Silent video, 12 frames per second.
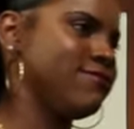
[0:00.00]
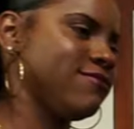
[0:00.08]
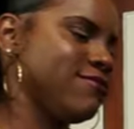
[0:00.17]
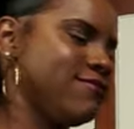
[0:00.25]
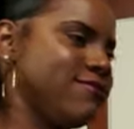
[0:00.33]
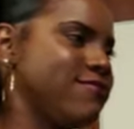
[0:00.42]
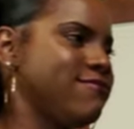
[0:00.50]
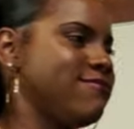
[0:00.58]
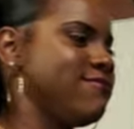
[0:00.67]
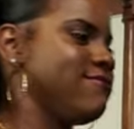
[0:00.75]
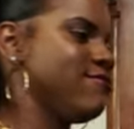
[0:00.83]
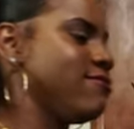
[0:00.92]

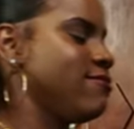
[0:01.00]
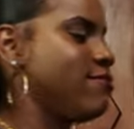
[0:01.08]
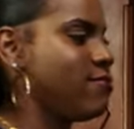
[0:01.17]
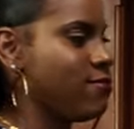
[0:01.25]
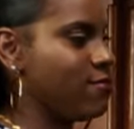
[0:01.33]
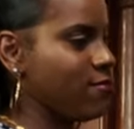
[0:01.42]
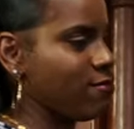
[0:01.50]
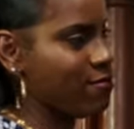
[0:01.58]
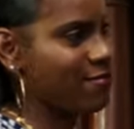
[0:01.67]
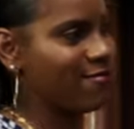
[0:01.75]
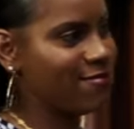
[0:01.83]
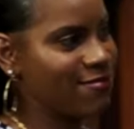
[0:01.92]

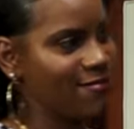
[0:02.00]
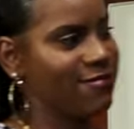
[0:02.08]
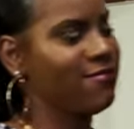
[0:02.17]
No words are spoken by the person on screen.